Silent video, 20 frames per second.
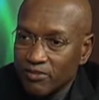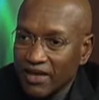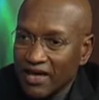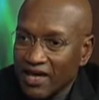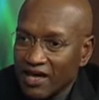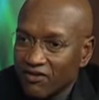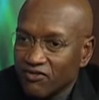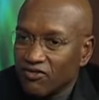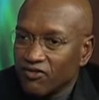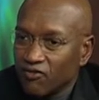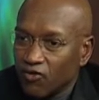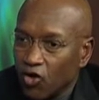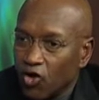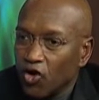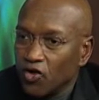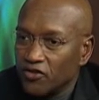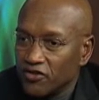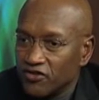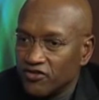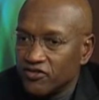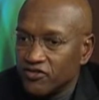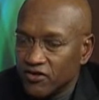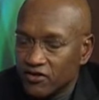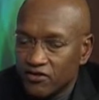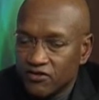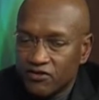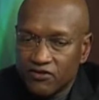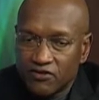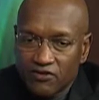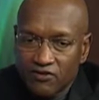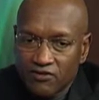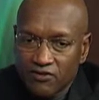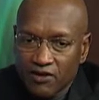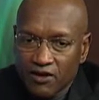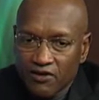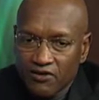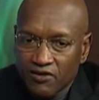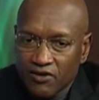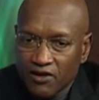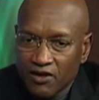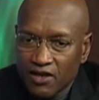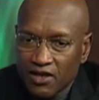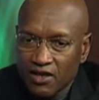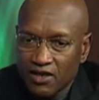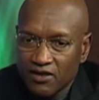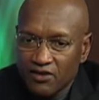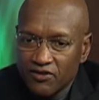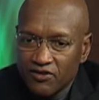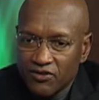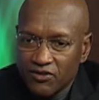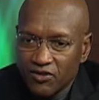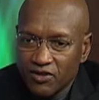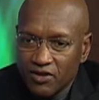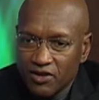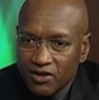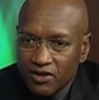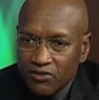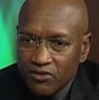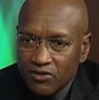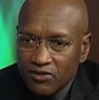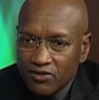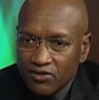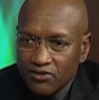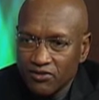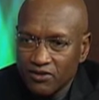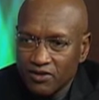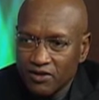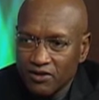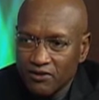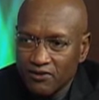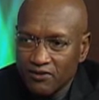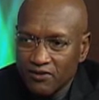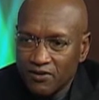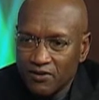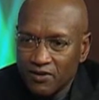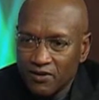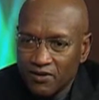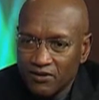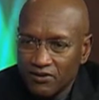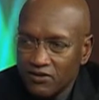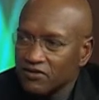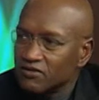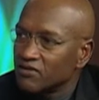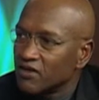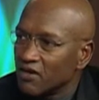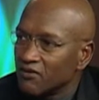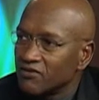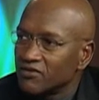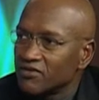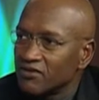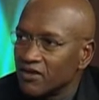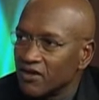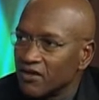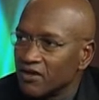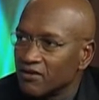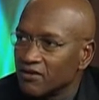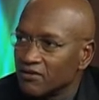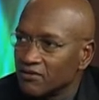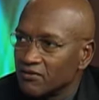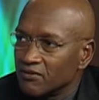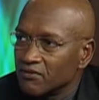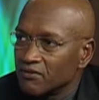on behalf of all the citizens of South Carolina. So it was just devastating.